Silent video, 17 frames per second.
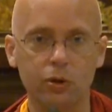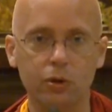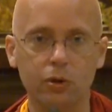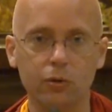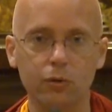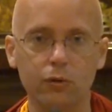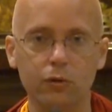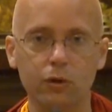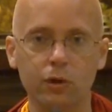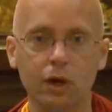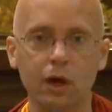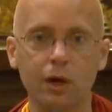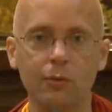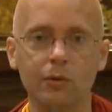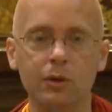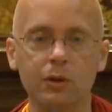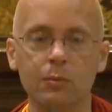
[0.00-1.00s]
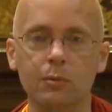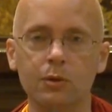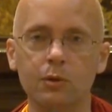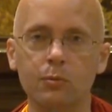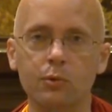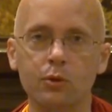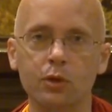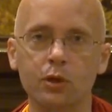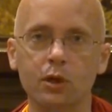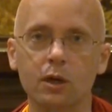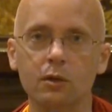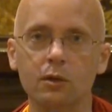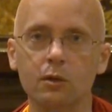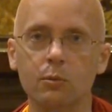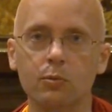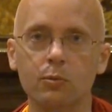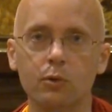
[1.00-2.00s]
We don't say, I'm going to be a
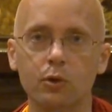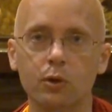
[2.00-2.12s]
Buddha